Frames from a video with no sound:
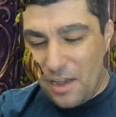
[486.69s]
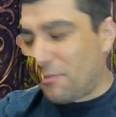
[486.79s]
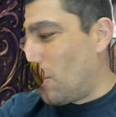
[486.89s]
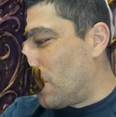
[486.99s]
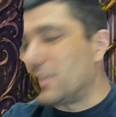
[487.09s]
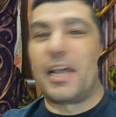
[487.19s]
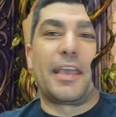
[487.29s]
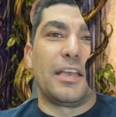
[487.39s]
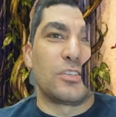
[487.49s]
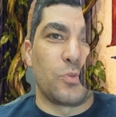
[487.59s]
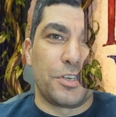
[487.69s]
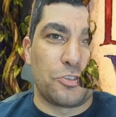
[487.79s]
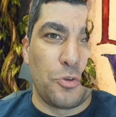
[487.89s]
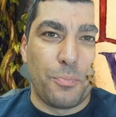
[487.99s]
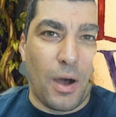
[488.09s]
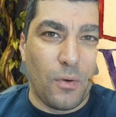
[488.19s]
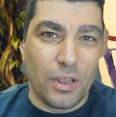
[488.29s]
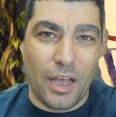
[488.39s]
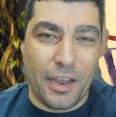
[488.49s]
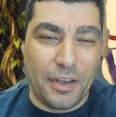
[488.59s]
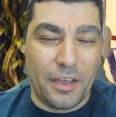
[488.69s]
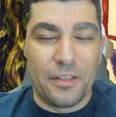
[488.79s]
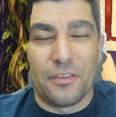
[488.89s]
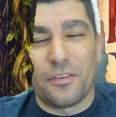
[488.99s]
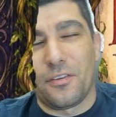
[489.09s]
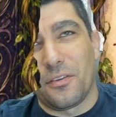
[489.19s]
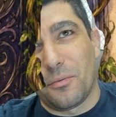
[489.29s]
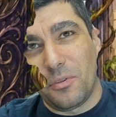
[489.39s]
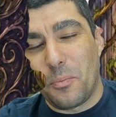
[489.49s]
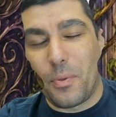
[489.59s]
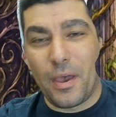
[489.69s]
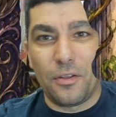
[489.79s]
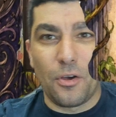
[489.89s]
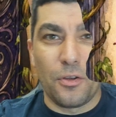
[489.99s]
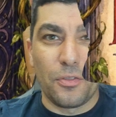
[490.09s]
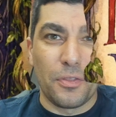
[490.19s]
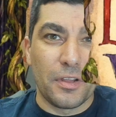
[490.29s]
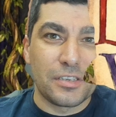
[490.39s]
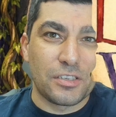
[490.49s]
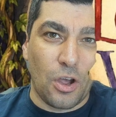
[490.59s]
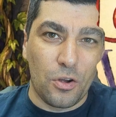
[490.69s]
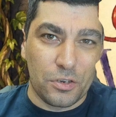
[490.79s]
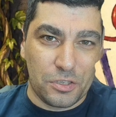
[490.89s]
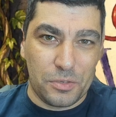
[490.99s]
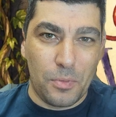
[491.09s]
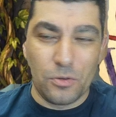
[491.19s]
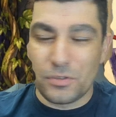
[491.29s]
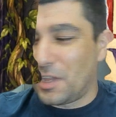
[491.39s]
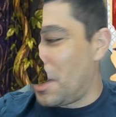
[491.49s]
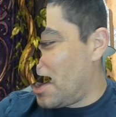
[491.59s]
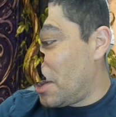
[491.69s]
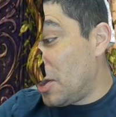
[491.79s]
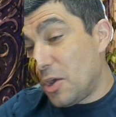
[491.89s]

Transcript: Of course, I can switch to Powerline and depend on songs mostly,